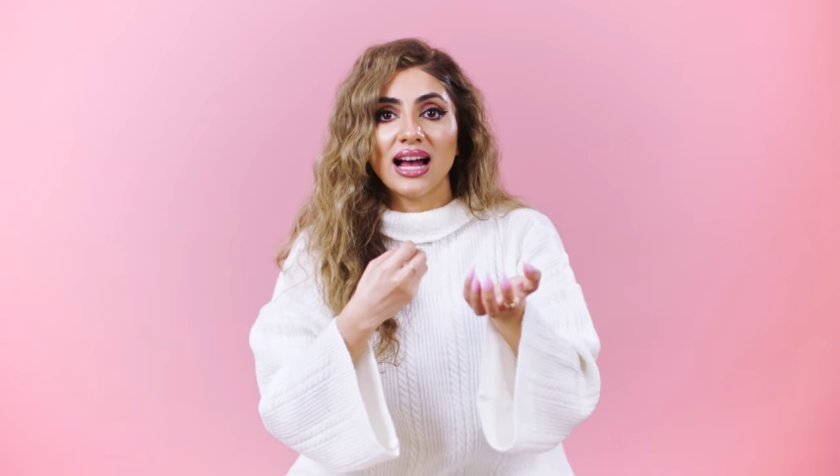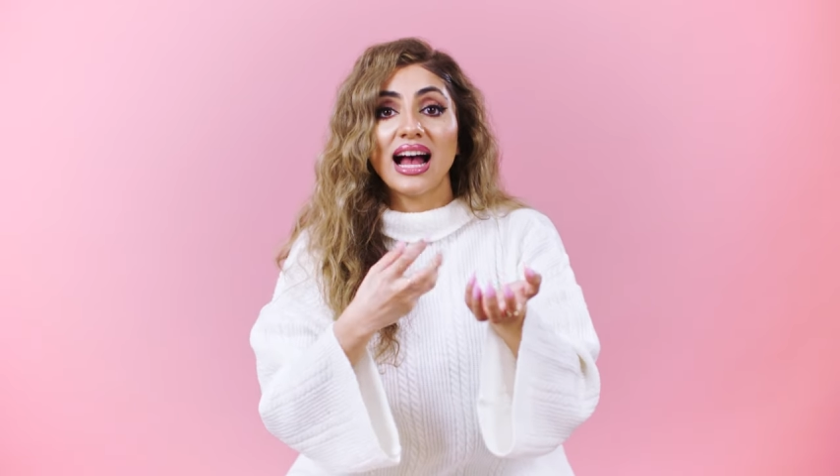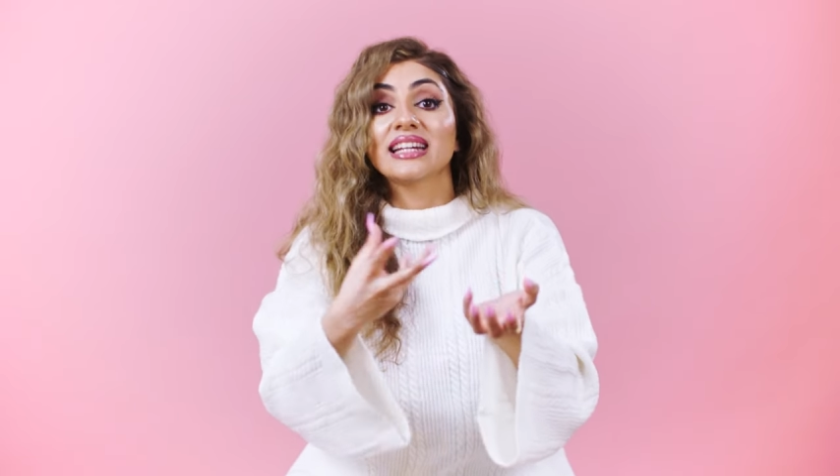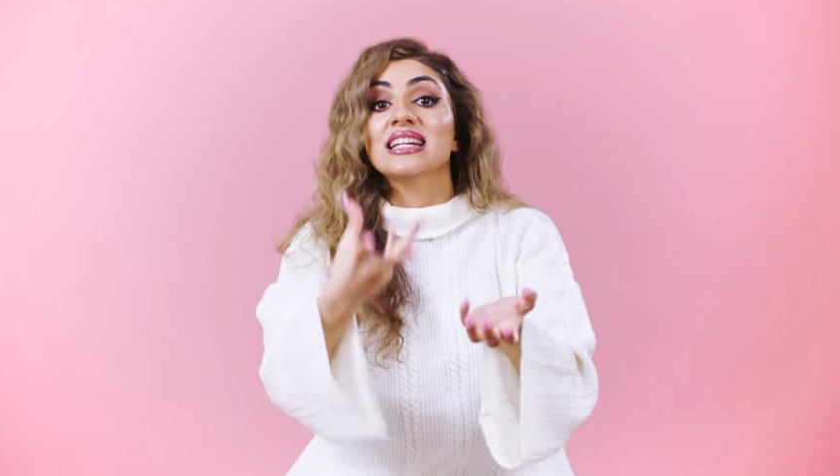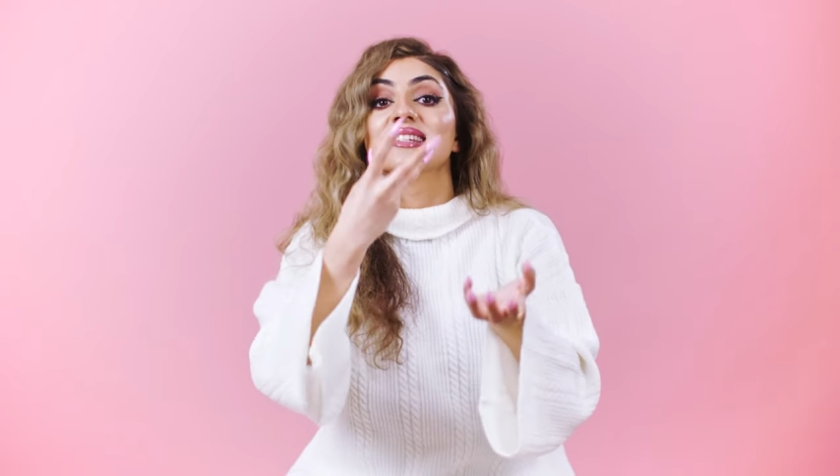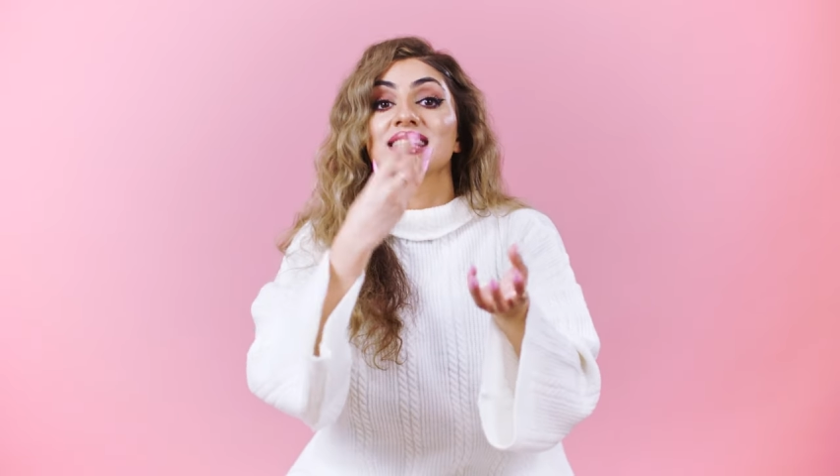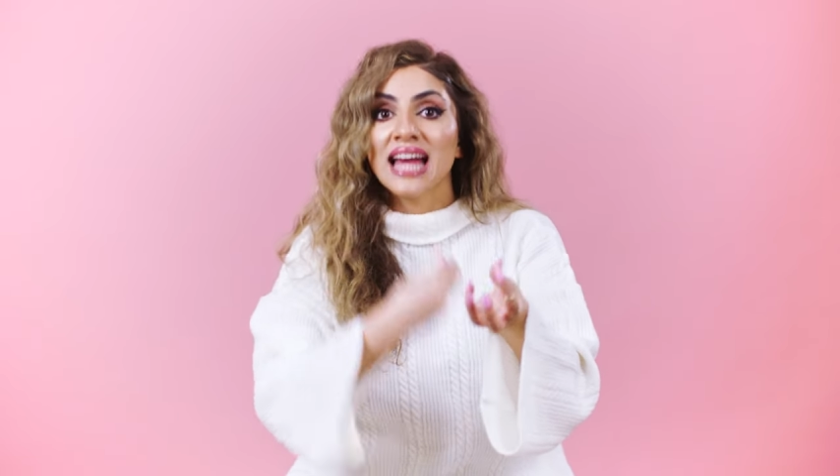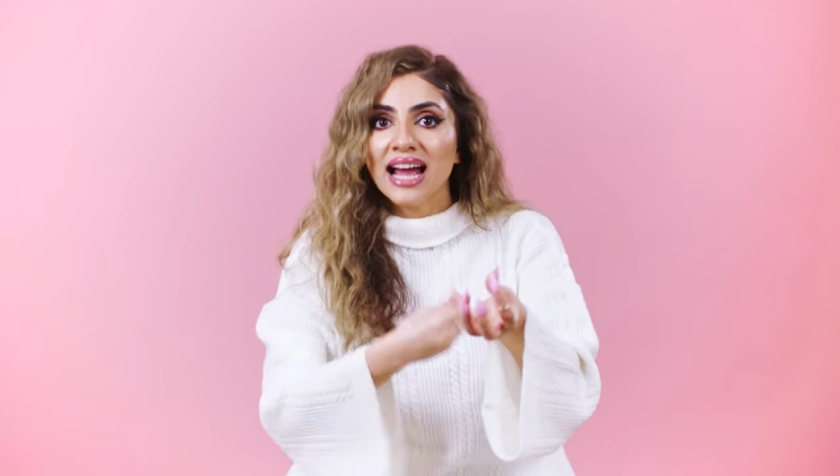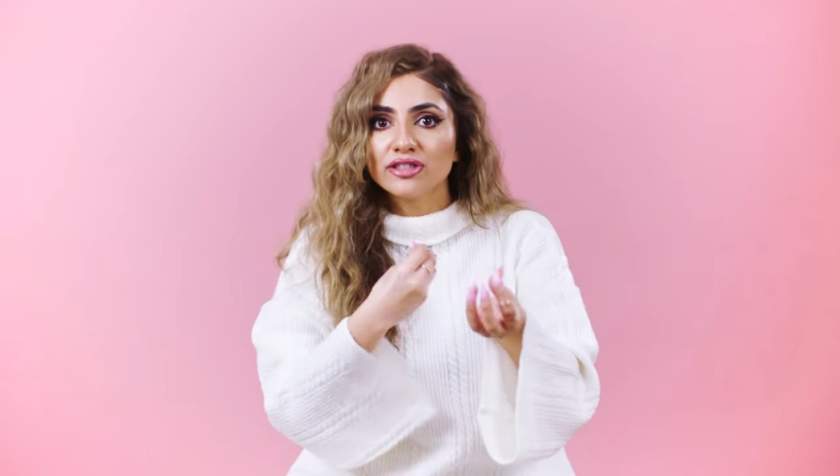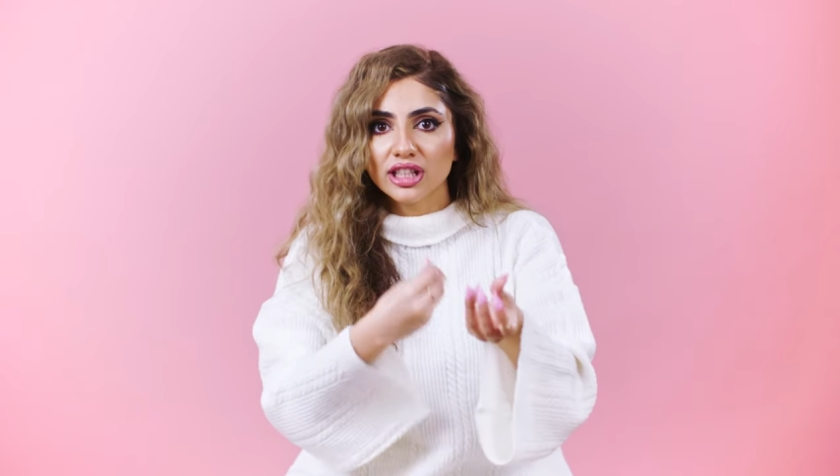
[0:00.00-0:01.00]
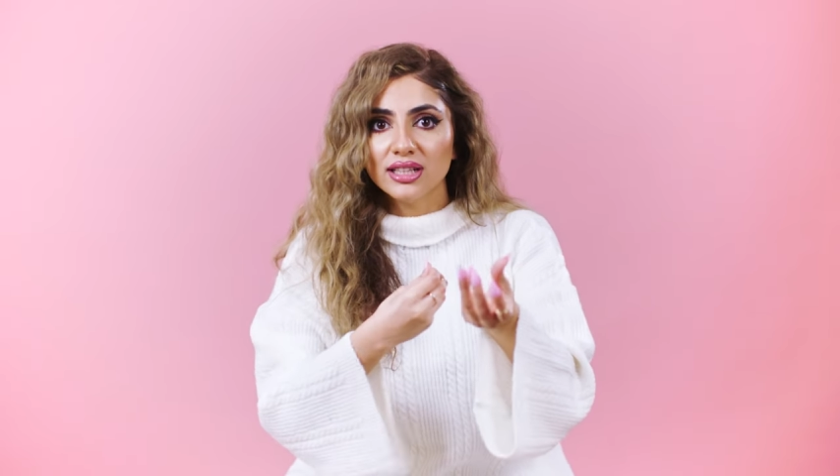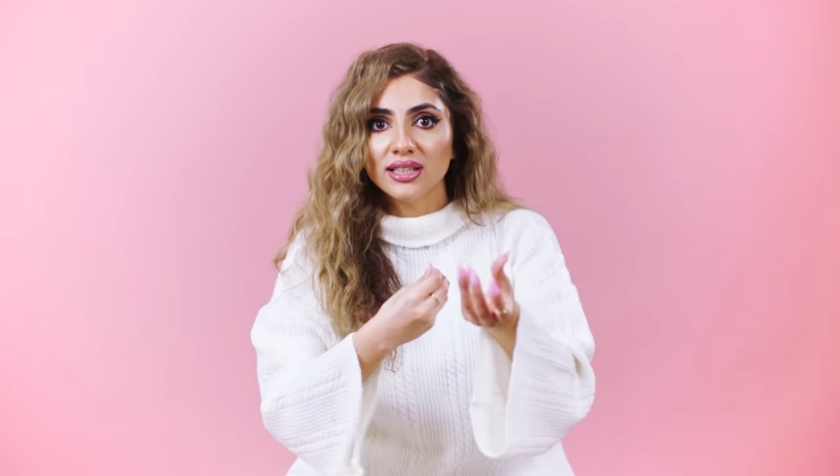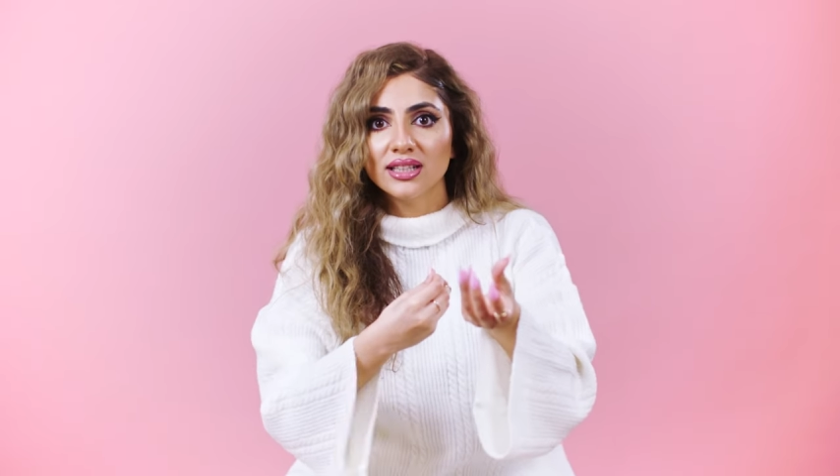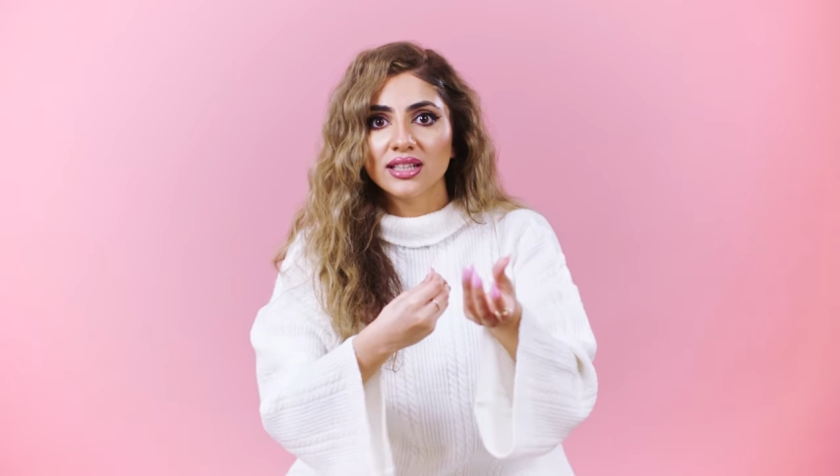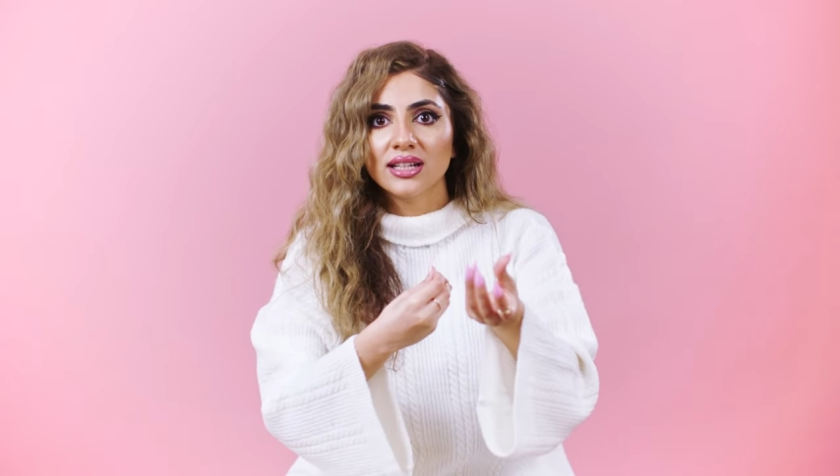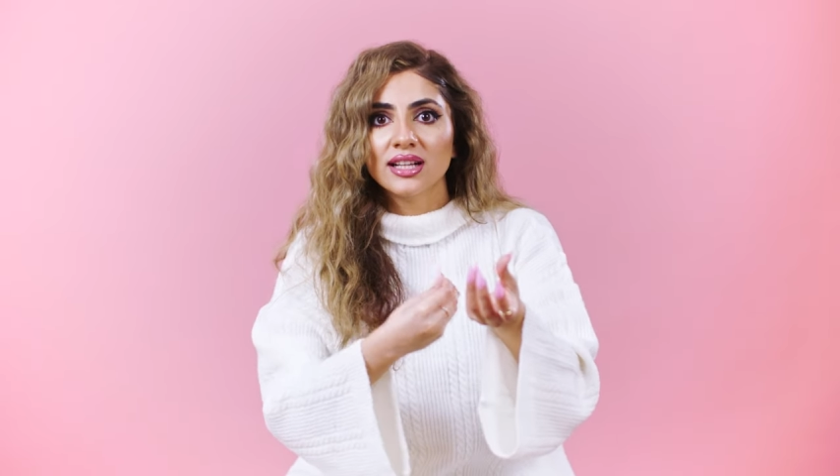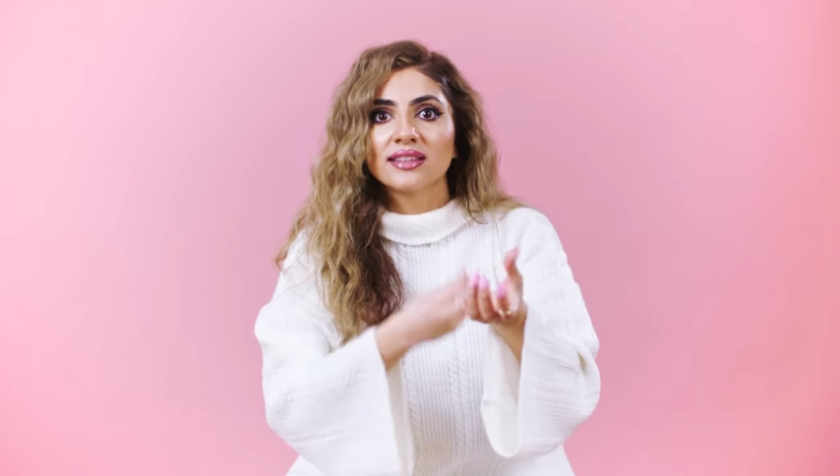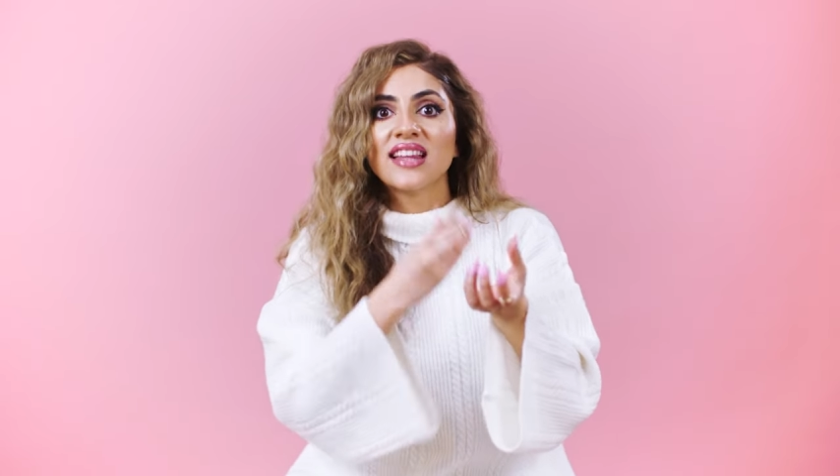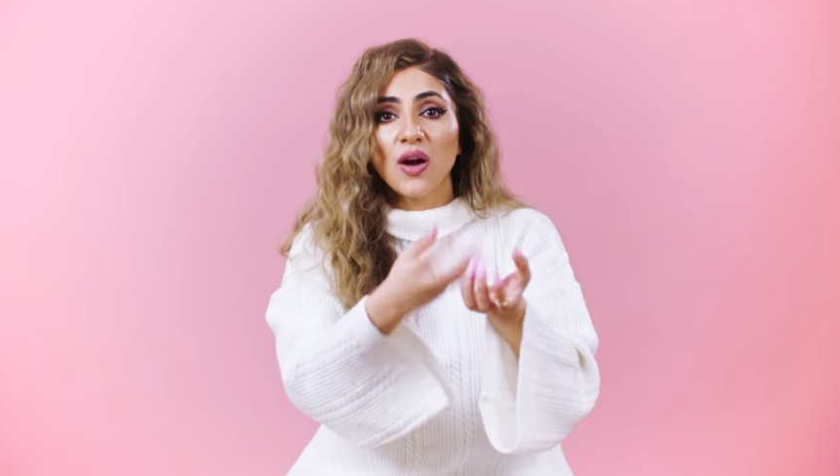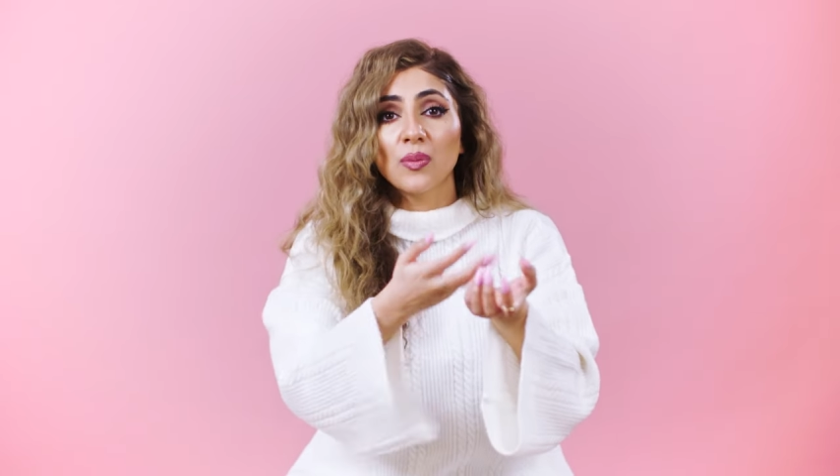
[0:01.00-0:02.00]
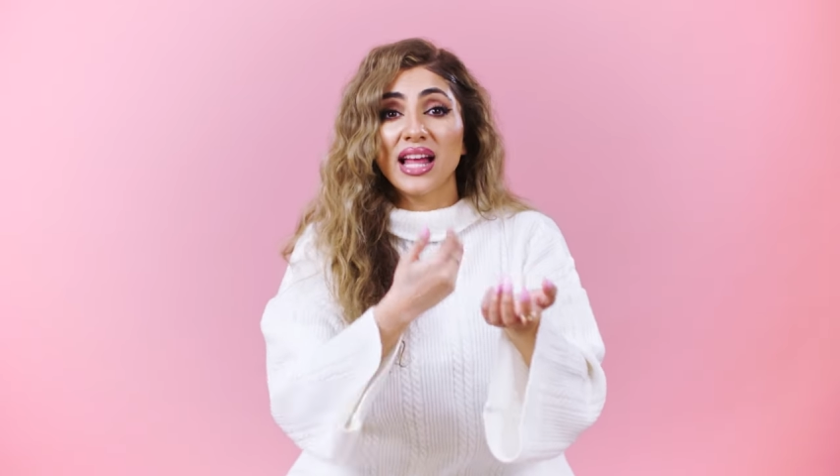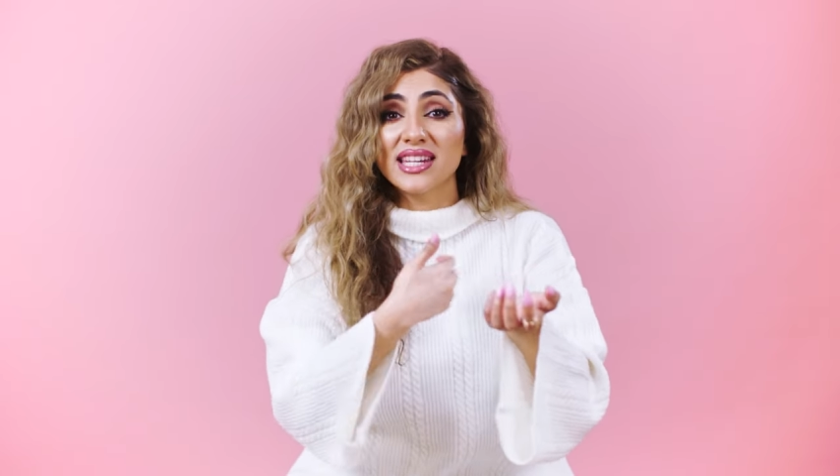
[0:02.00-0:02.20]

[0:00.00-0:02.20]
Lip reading: and his terror that will